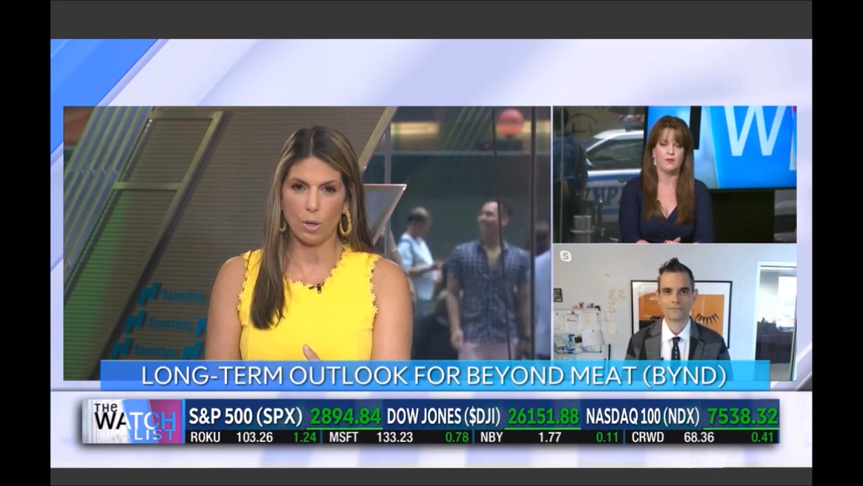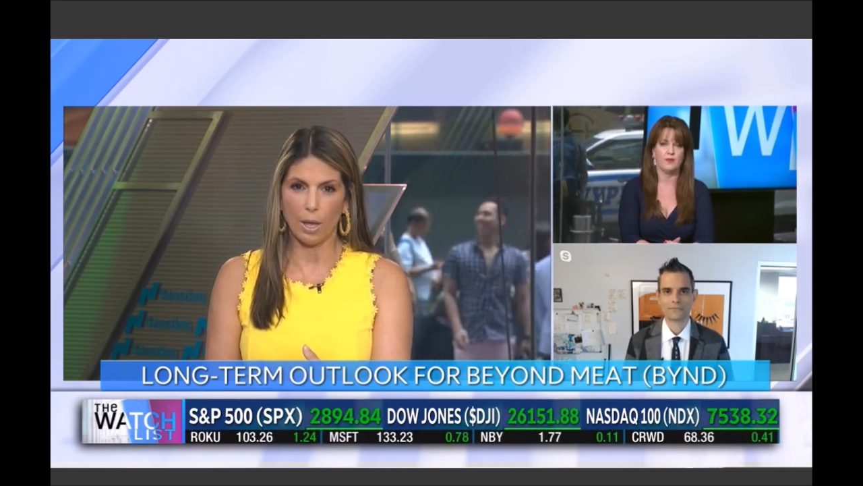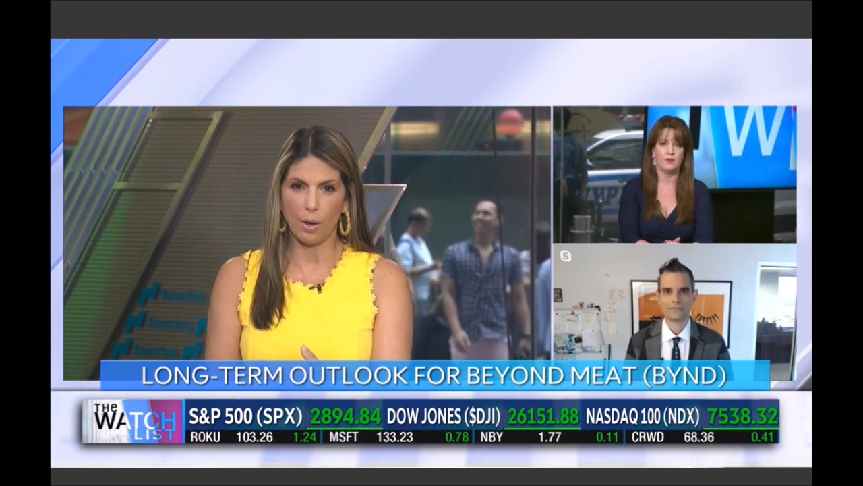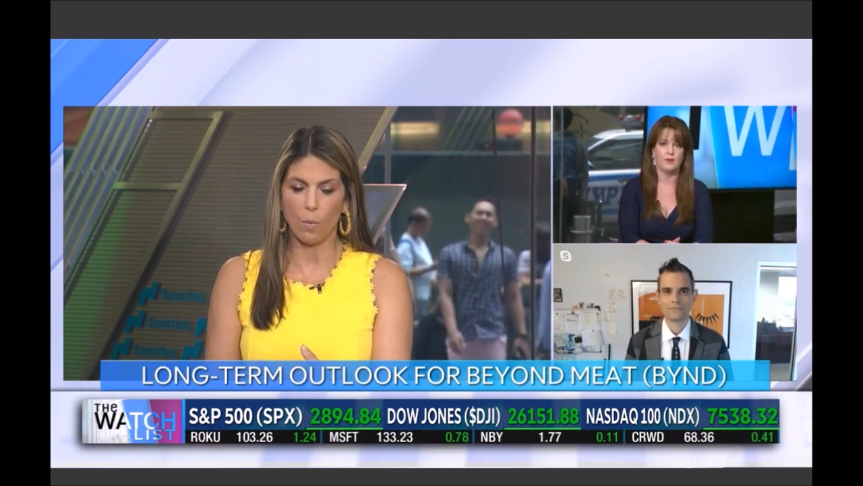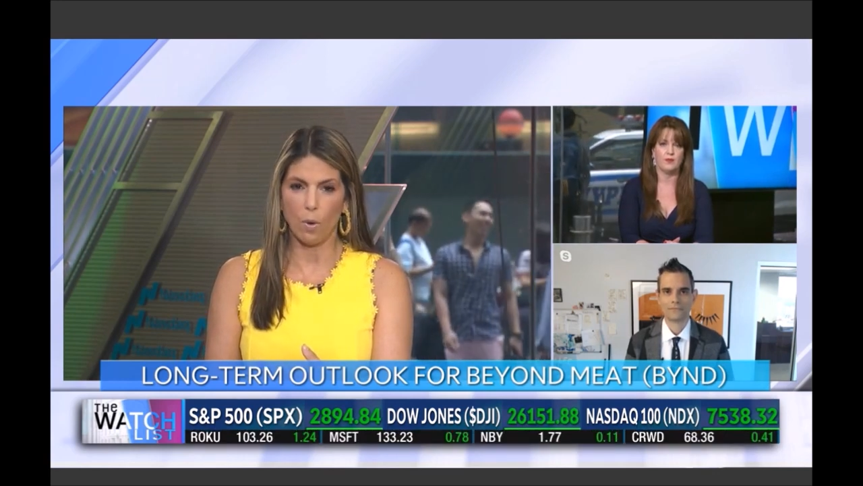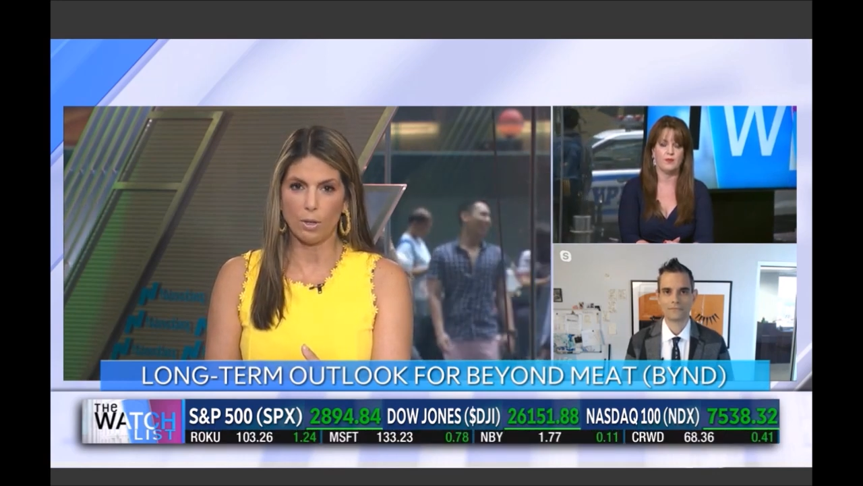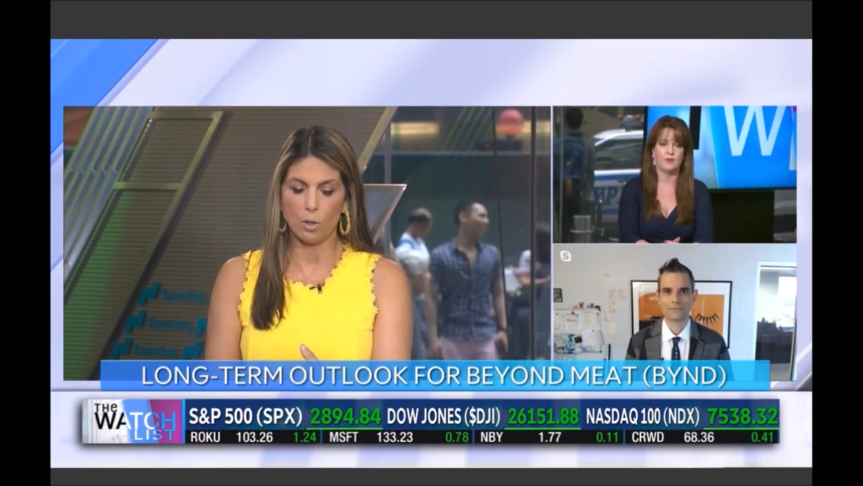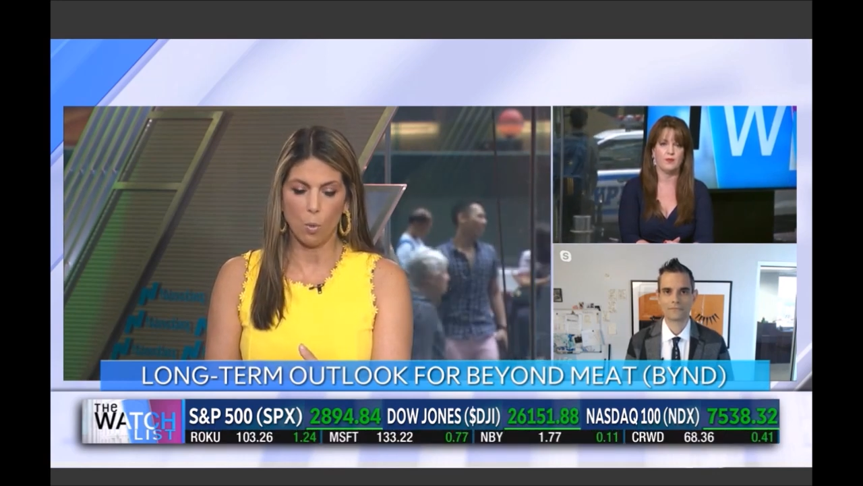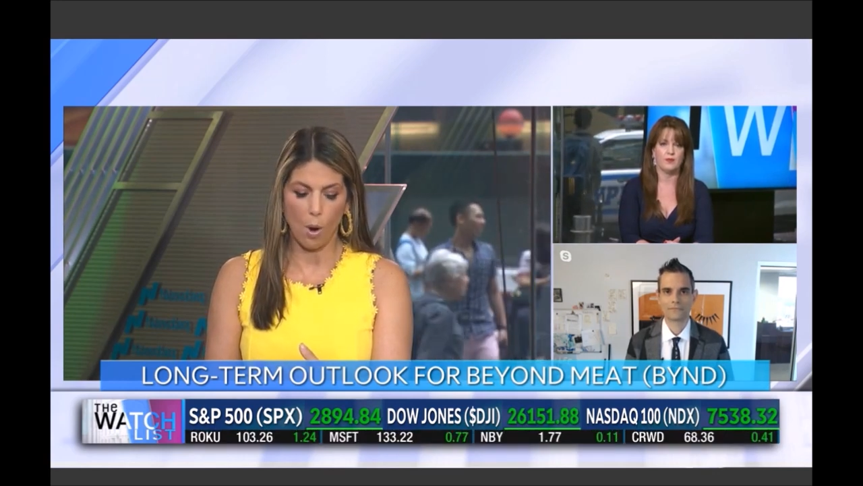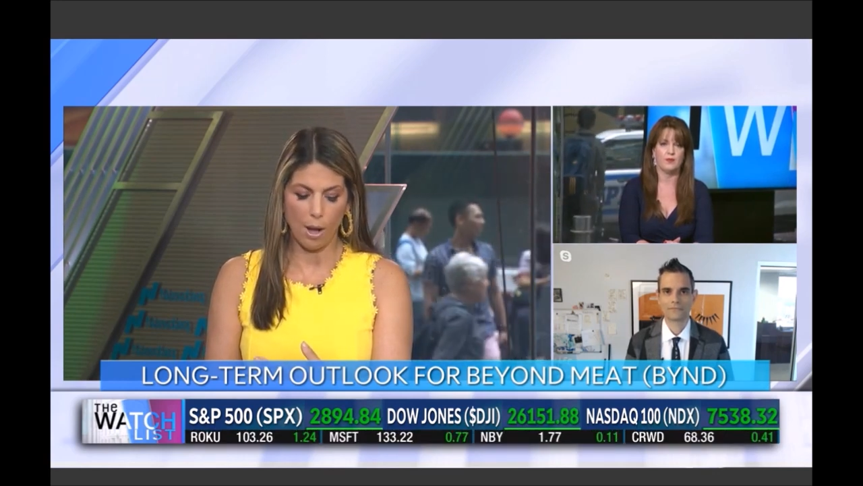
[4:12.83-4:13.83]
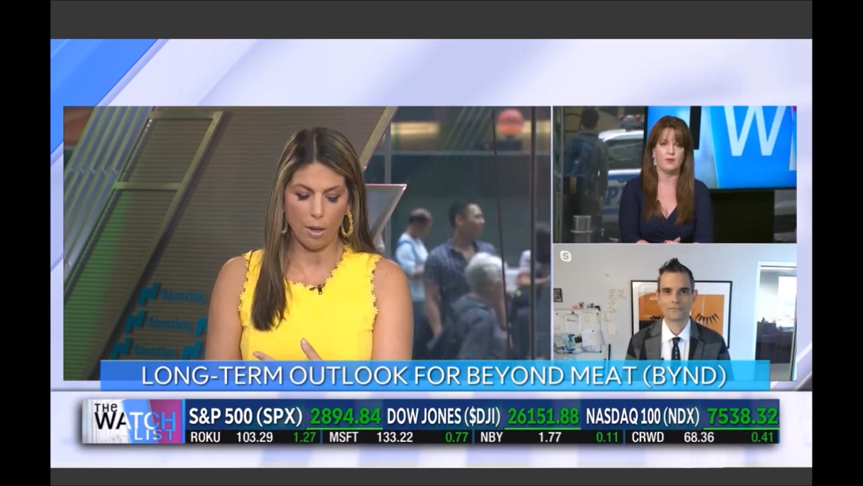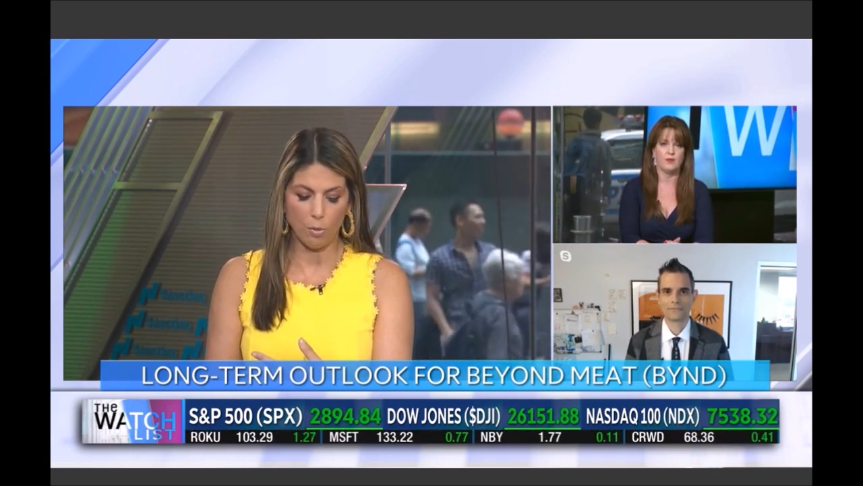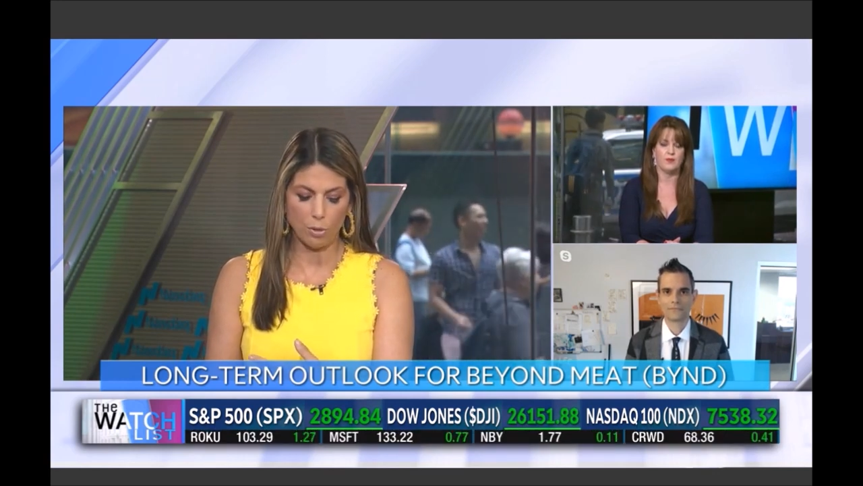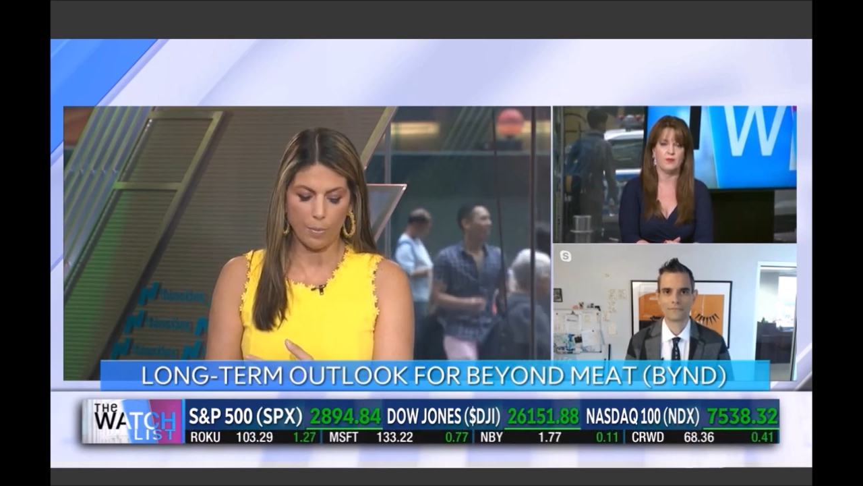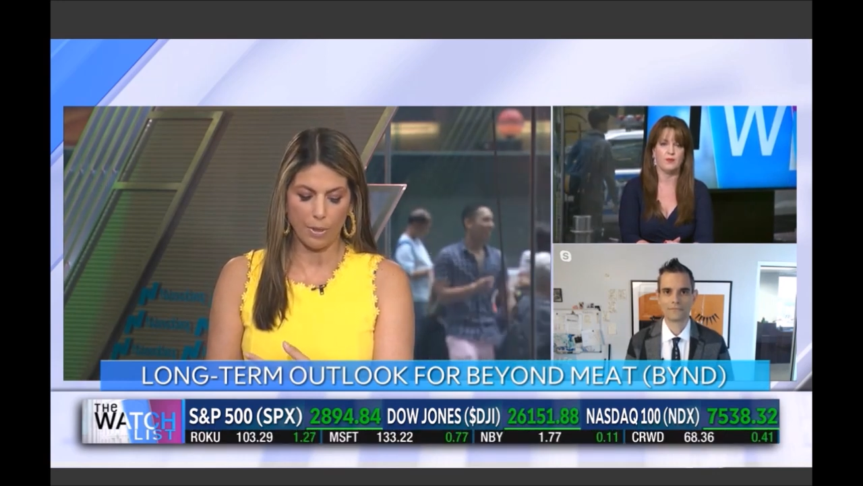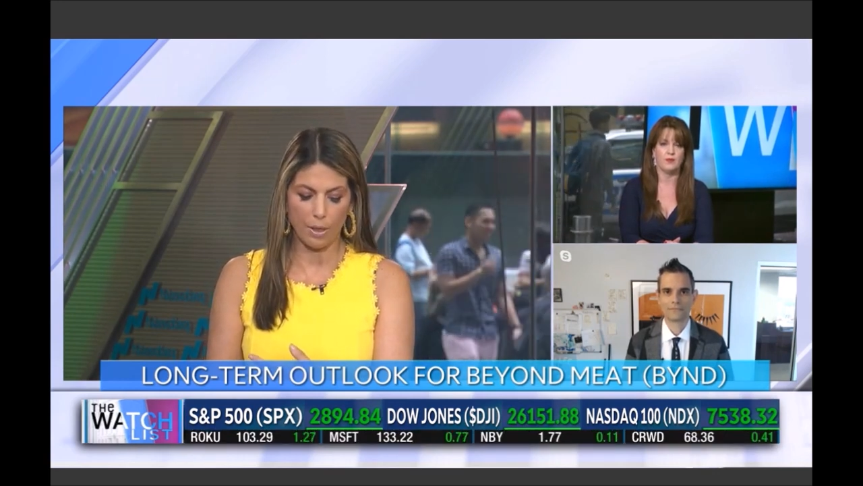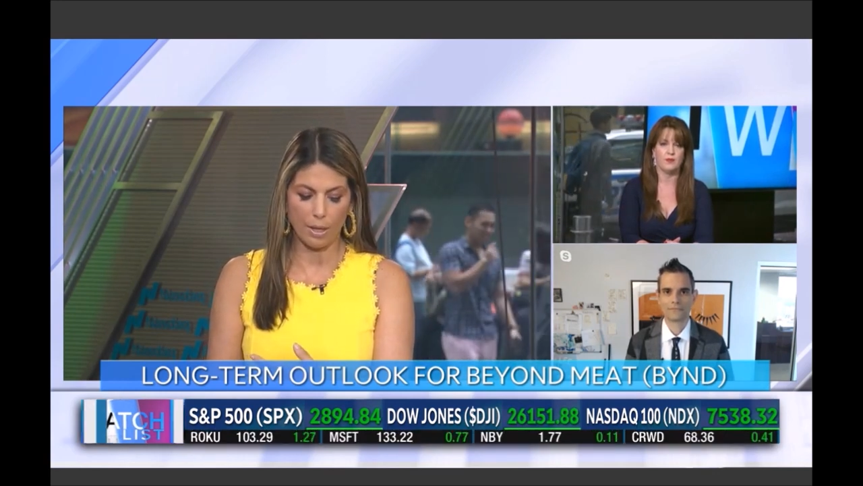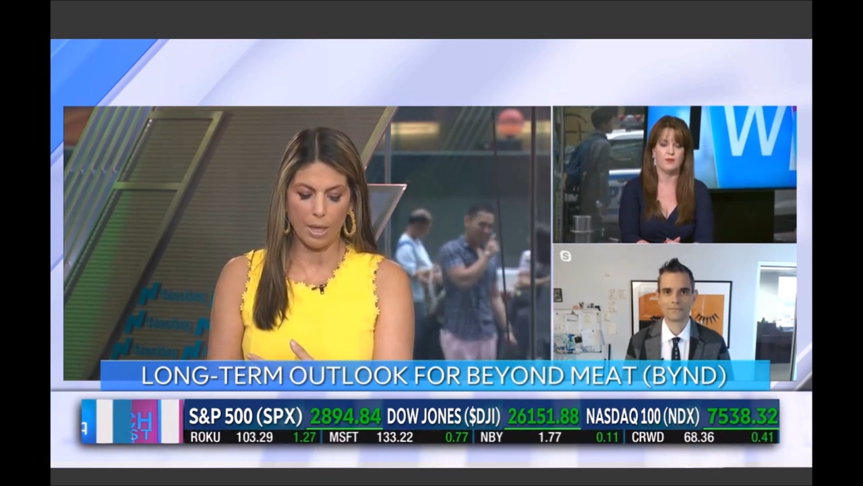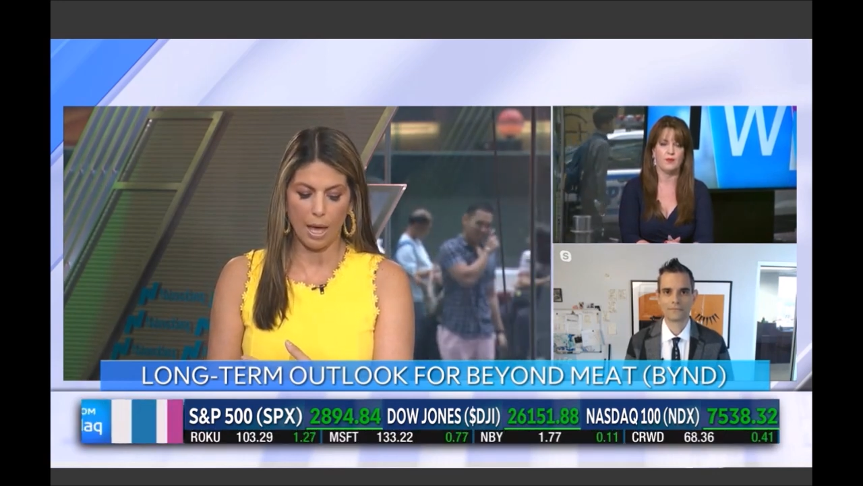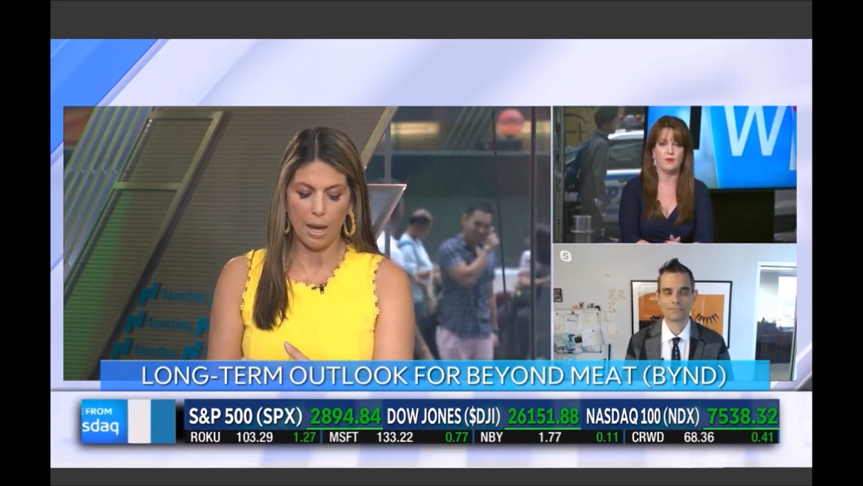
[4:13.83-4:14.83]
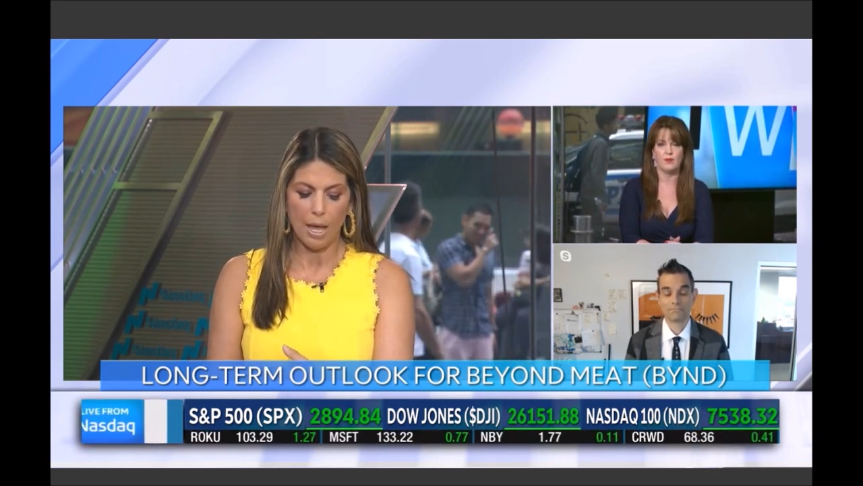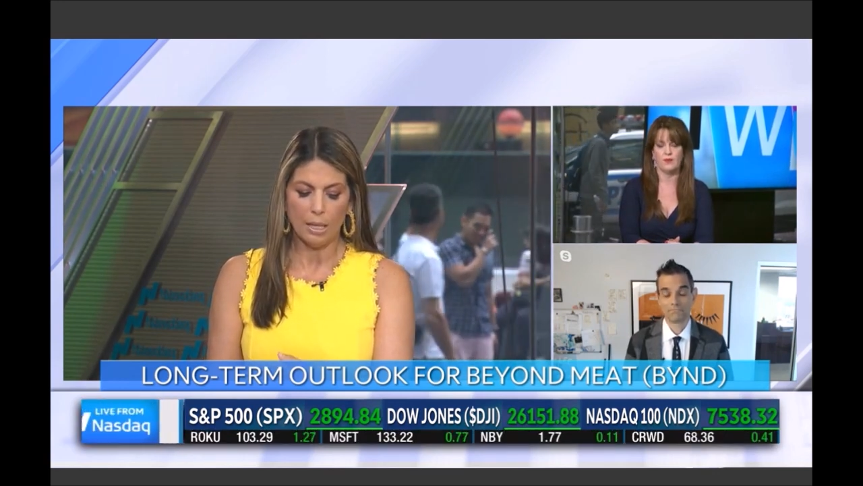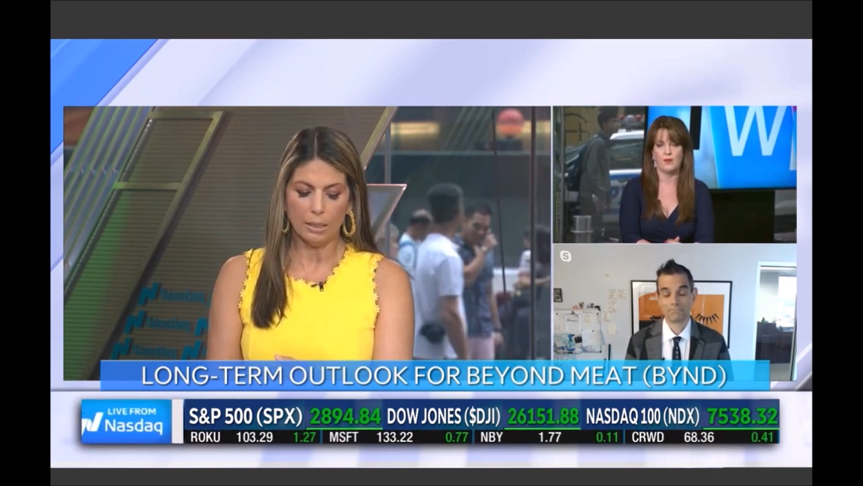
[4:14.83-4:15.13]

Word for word: more like 120 or something like that.